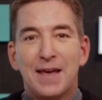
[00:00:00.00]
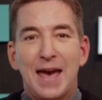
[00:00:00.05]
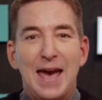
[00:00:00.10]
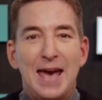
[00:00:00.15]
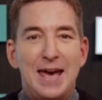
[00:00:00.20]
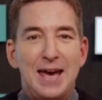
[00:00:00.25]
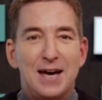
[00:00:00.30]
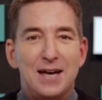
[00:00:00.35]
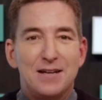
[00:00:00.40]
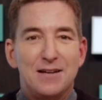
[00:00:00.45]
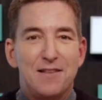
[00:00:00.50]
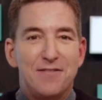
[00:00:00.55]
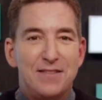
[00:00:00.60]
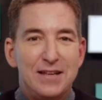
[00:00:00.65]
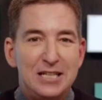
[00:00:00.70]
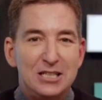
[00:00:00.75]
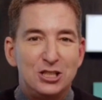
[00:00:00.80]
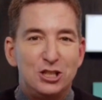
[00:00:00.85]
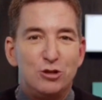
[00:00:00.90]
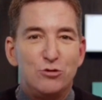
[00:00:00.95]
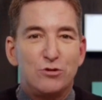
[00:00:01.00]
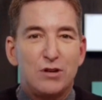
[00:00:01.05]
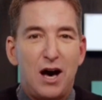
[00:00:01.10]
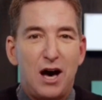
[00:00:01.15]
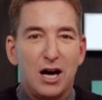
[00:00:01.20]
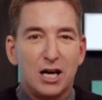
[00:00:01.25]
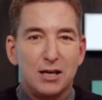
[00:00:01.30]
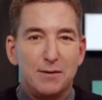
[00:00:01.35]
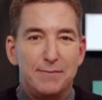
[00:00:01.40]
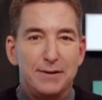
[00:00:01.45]
And these new
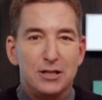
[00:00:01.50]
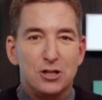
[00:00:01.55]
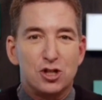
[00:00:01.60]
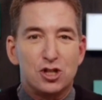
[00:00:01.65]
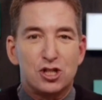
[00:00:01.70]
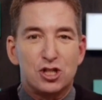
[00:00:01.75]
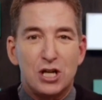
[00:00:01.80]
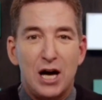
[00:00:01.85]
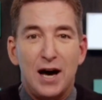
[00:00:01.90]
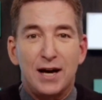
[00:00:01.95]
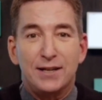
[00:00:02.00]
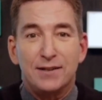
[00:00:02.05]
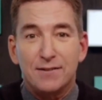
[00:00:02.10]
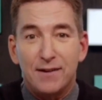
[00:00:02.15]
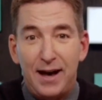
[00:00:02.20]
documents shine